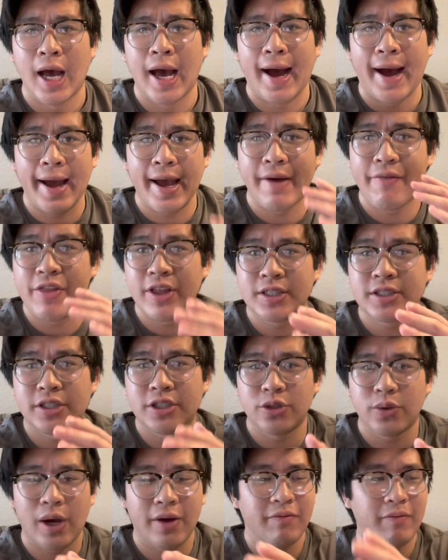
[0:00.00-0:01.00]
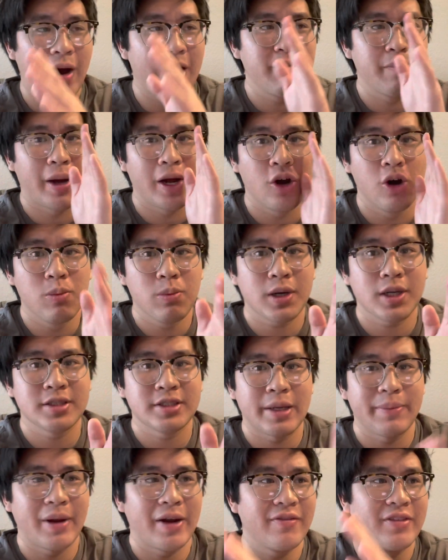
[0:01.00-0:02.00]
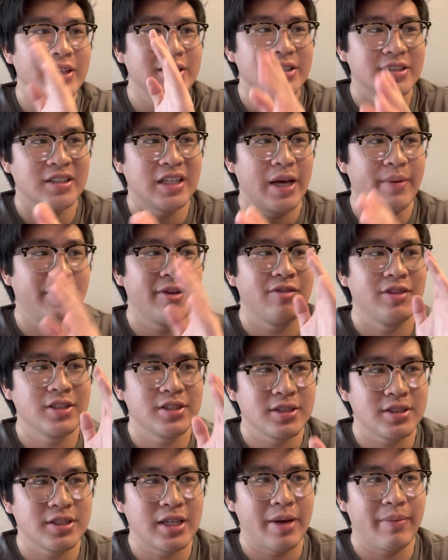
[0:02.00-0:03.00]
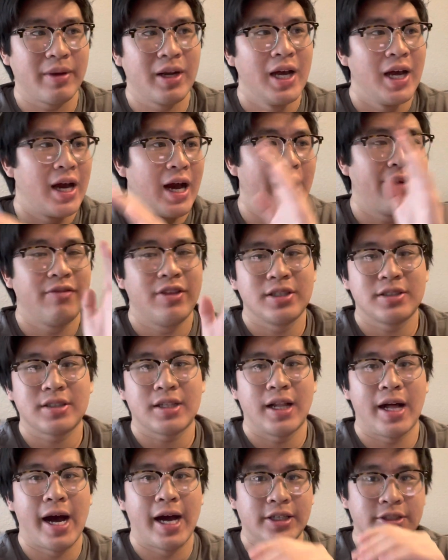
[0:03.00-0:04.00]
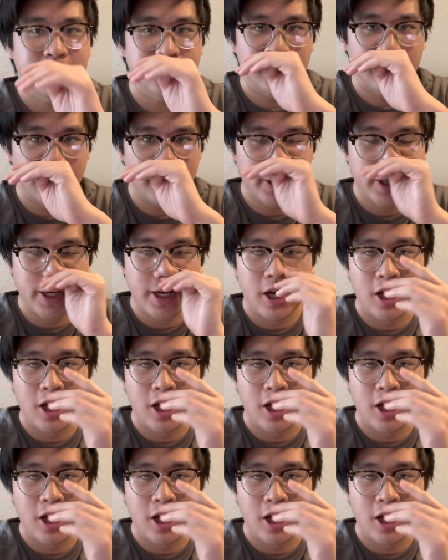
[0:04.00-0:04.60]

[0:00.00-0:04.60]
I have this to do, I have, I have my homework assignment, I have this assignment, I have this assignment, I have this class, you know.